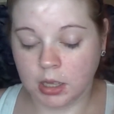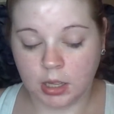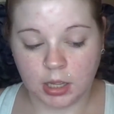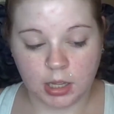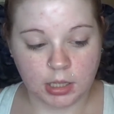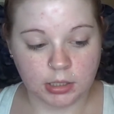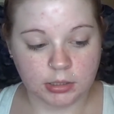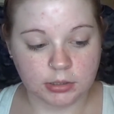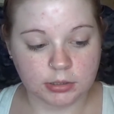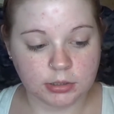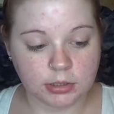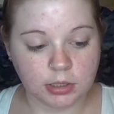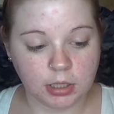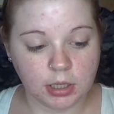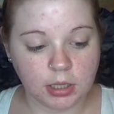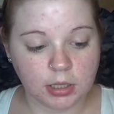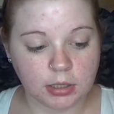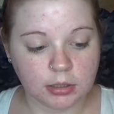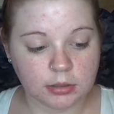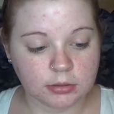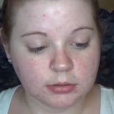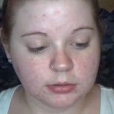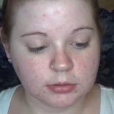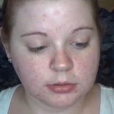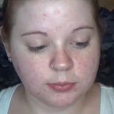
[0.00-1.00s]
It's not
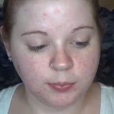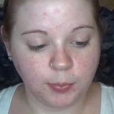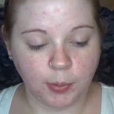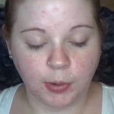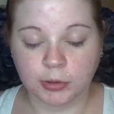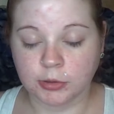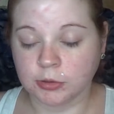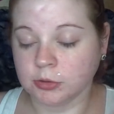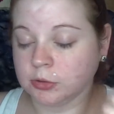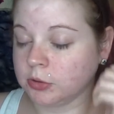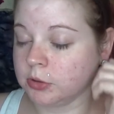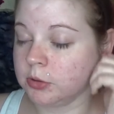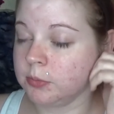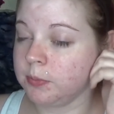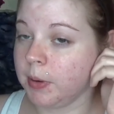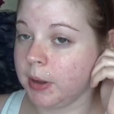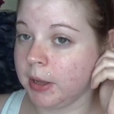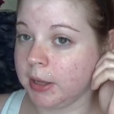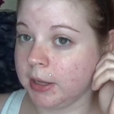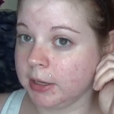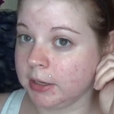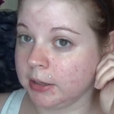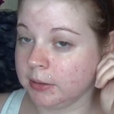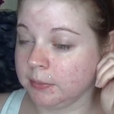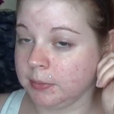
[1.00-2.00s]
sponsored by
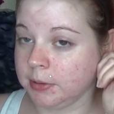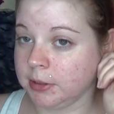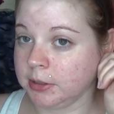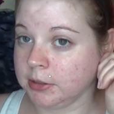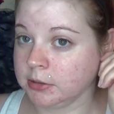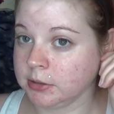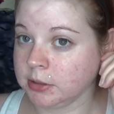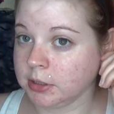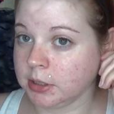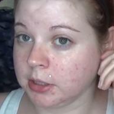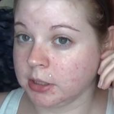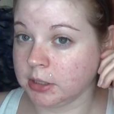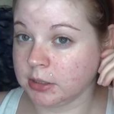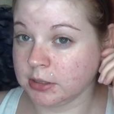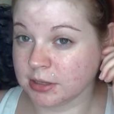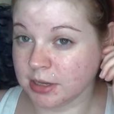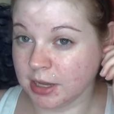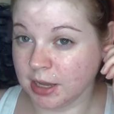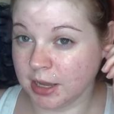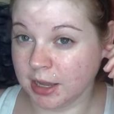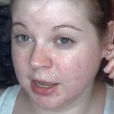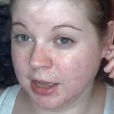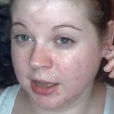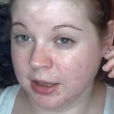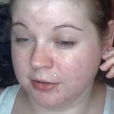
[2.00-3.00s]
any means because
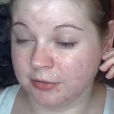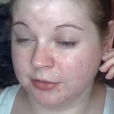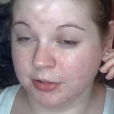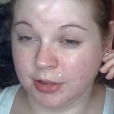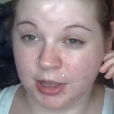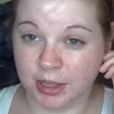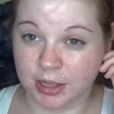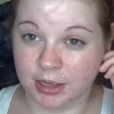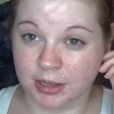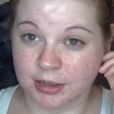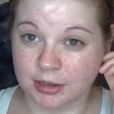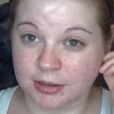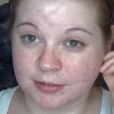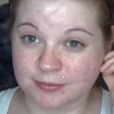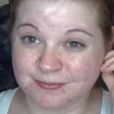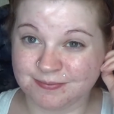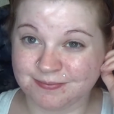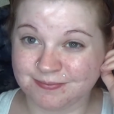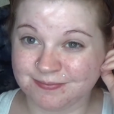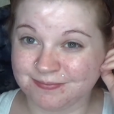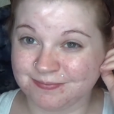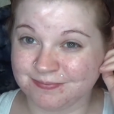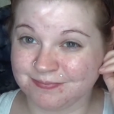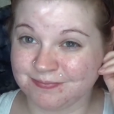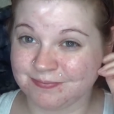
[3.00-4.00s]
I have like
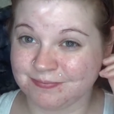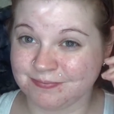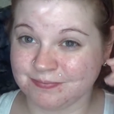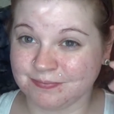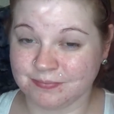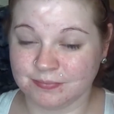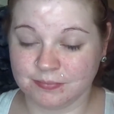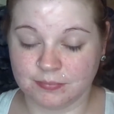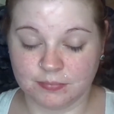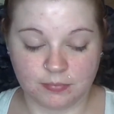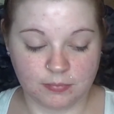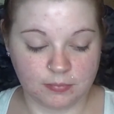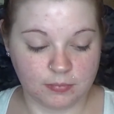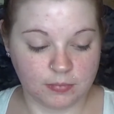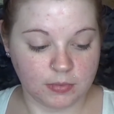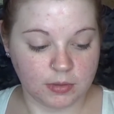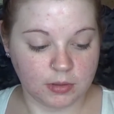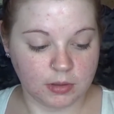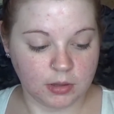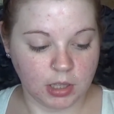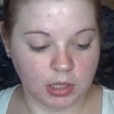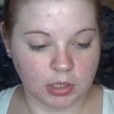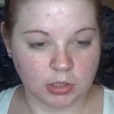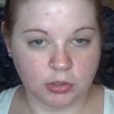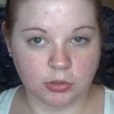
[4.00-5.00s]

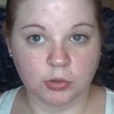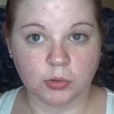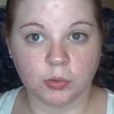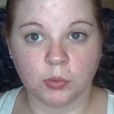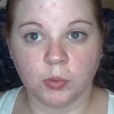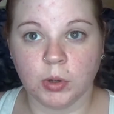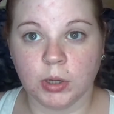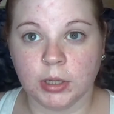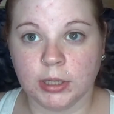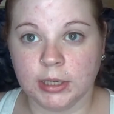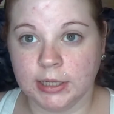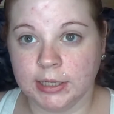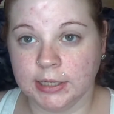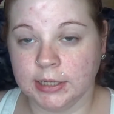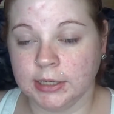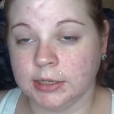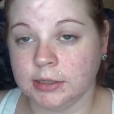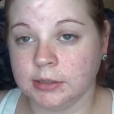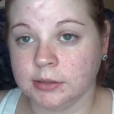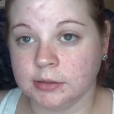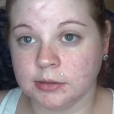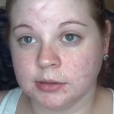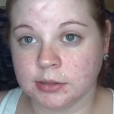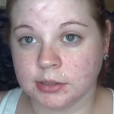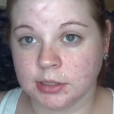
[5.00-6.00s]
20
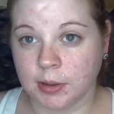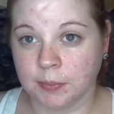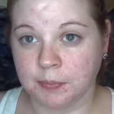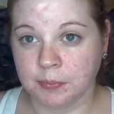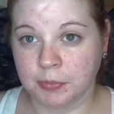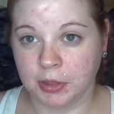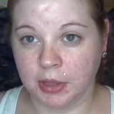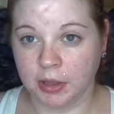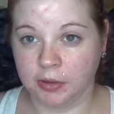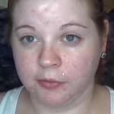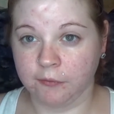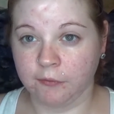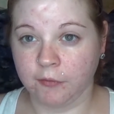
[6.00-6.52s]
something